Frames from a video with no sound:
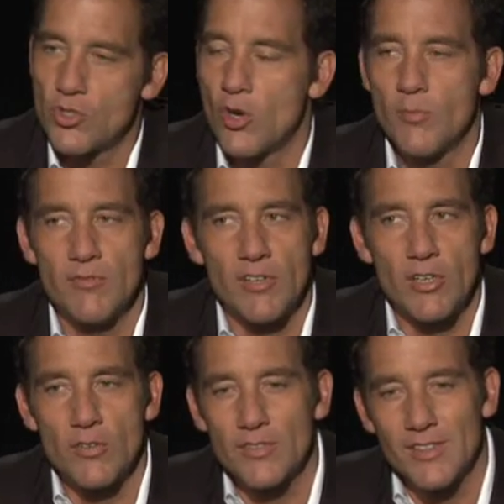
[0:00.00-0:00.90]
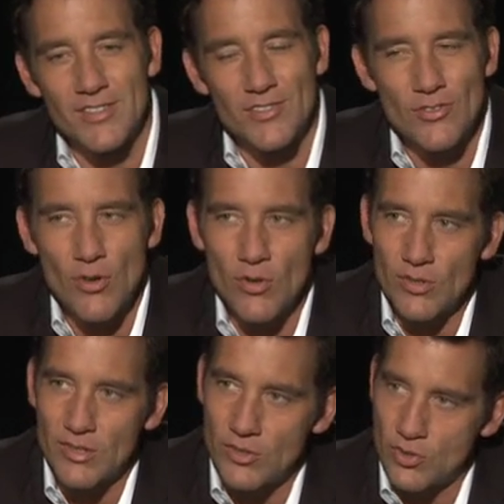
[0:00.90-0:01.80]
shot, but very often it's not
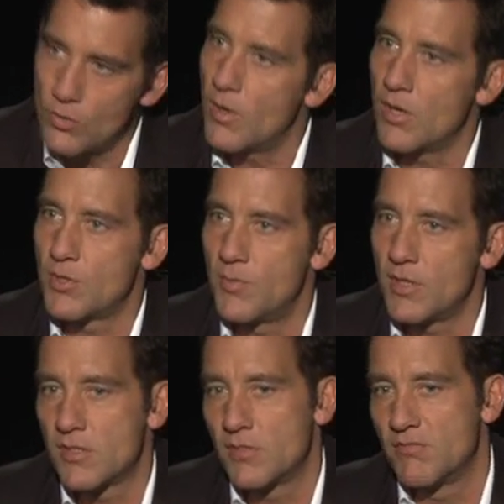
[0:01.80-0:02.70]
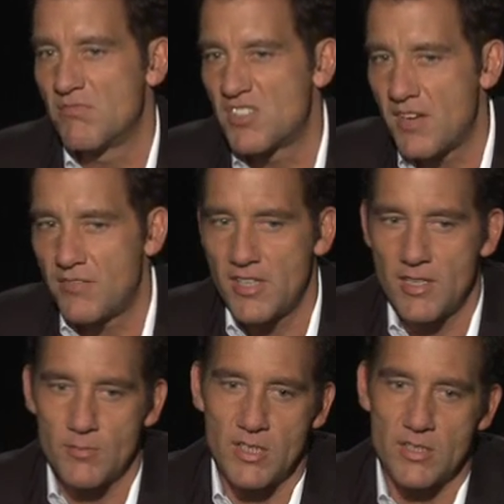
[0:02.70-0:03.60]
too much because of safety
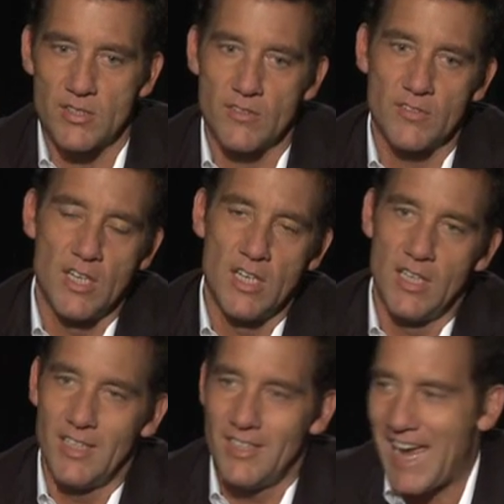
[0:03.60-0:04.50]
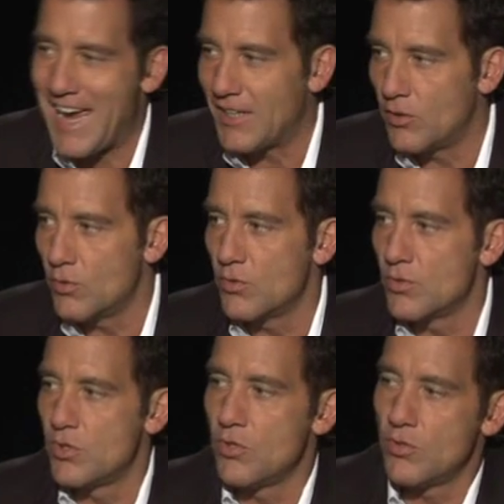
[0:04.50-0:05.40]
and because of
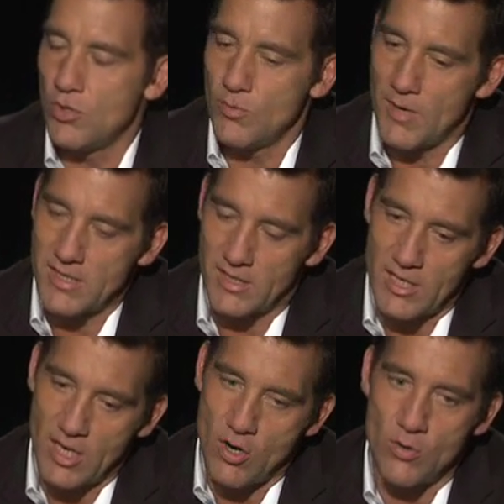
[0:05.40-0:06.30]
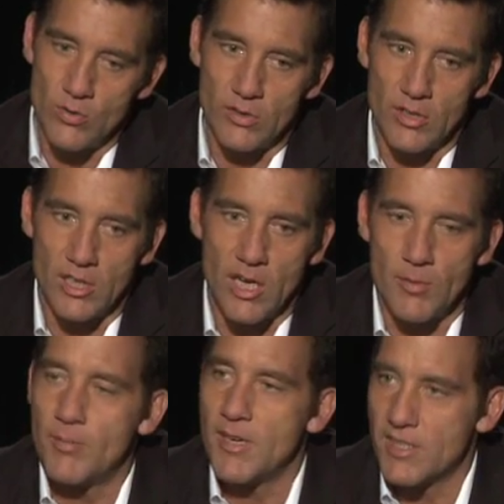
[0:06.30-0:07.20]
angles. You basically hone a
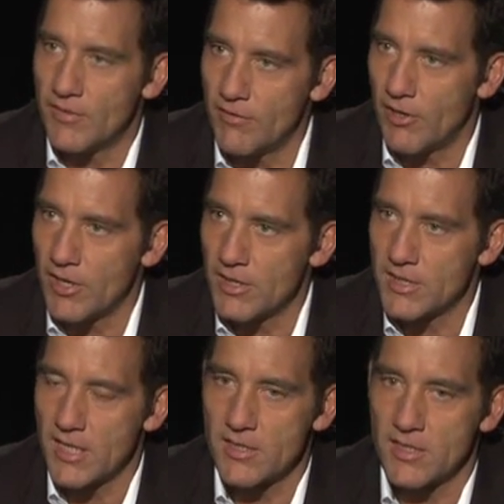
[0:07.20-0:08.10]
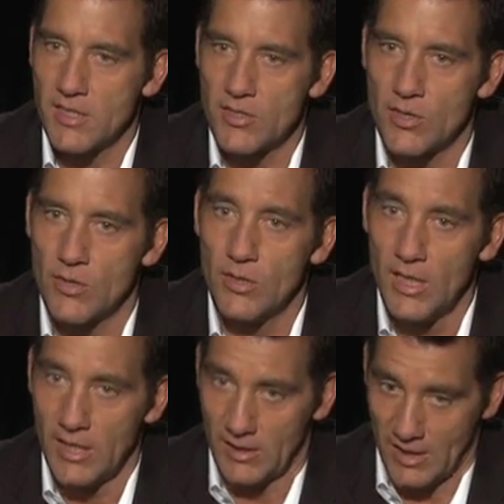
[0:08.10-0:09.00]
couple of beats of it very intensely. So
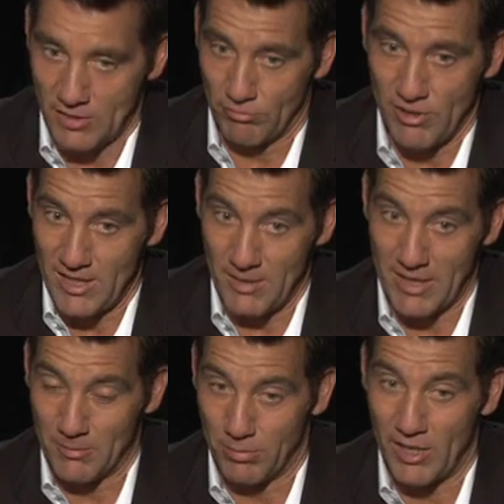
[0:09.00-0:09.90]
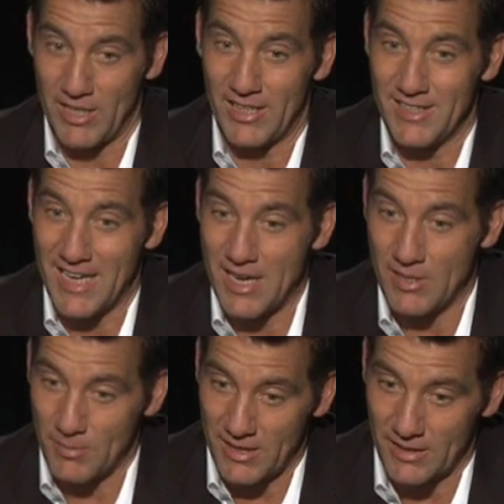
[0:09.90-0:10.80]
it's really about breaking it down
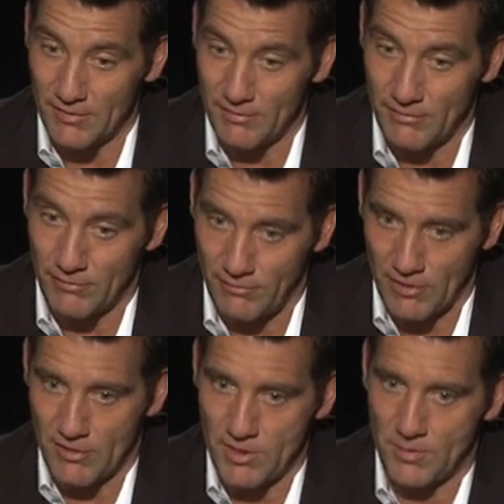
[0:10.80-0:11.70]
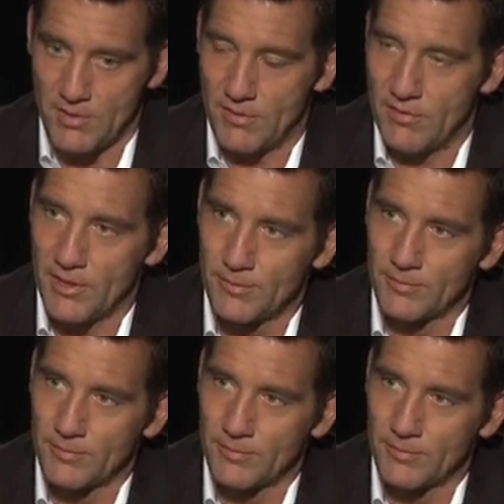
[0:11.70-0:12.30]
and making it very specific.